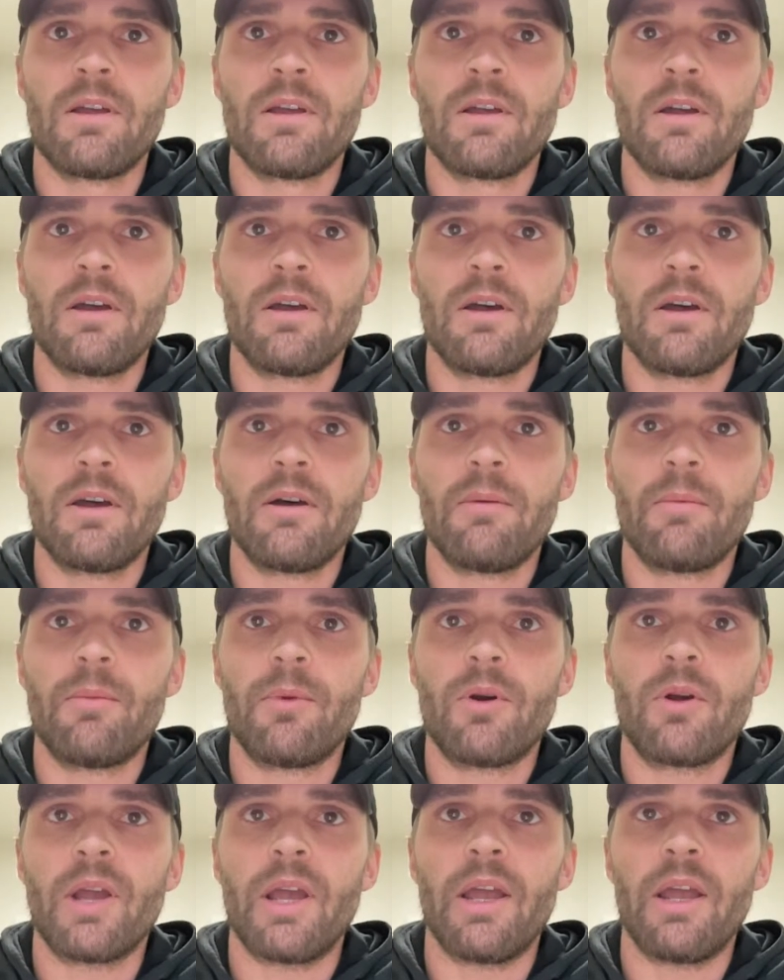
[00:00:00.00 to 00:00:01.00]

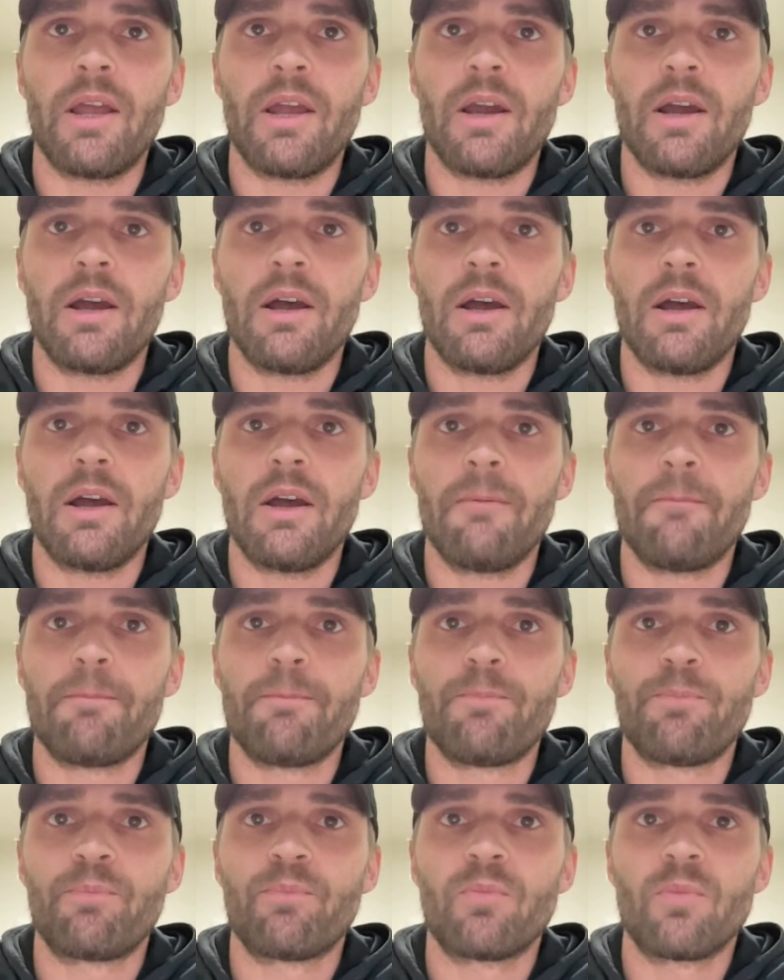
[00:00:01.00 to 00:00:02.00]
Okay.
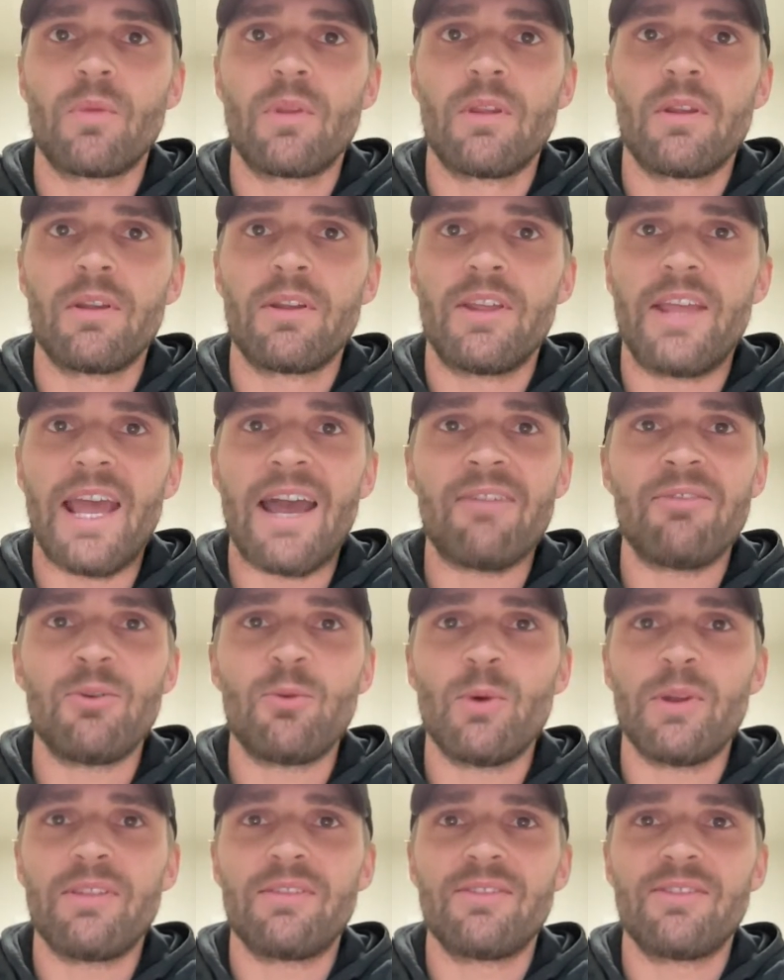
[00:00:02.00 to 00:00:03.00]

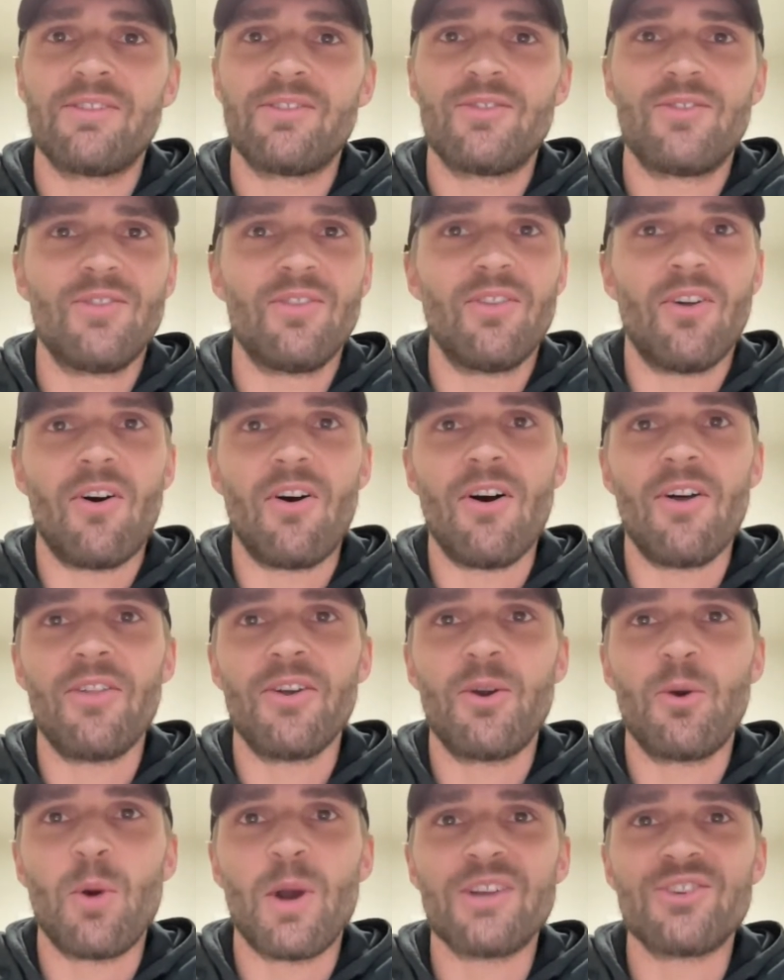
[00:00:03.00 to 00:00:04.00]
Gavin, with all the
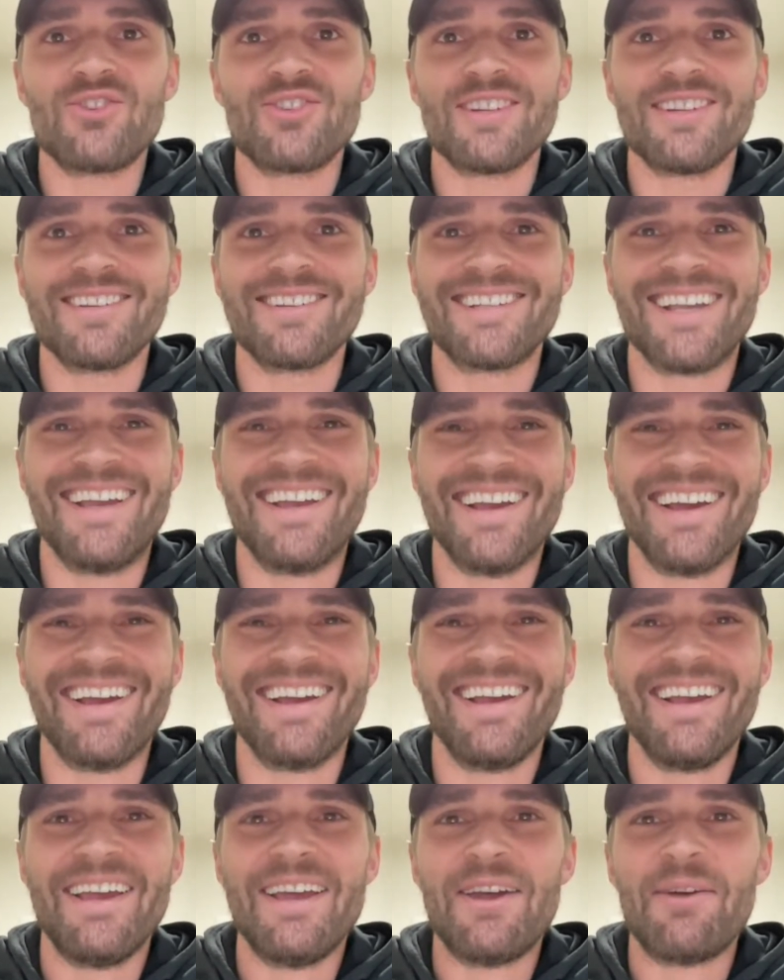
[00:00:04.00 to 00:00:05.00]
questions.
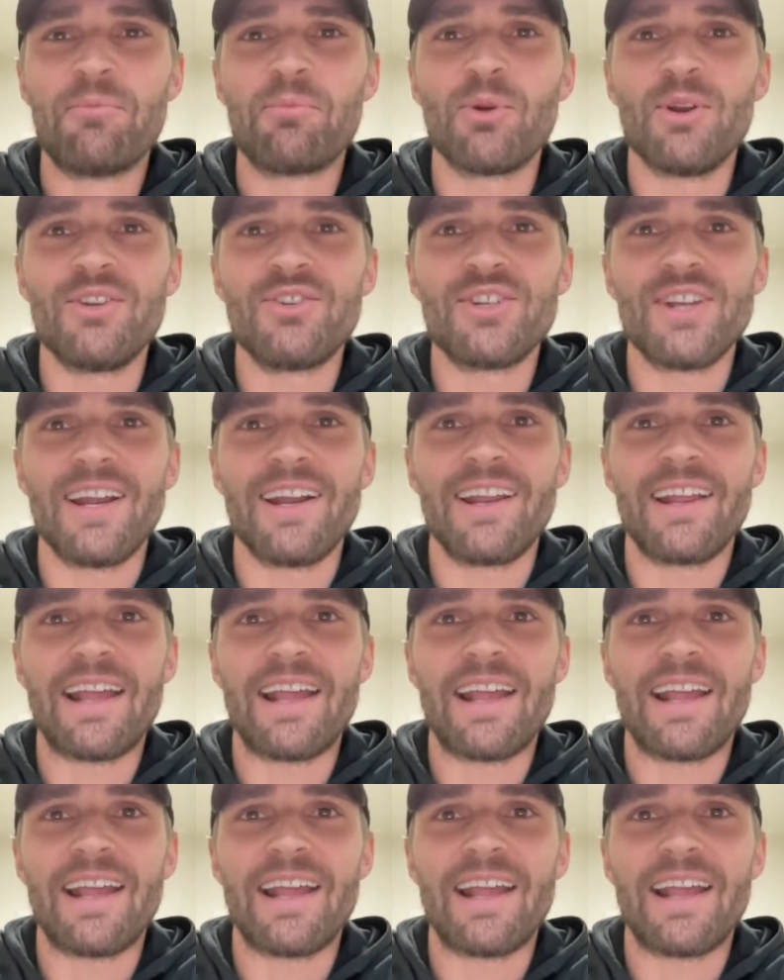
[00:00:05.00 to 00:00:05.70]
Appreciate it,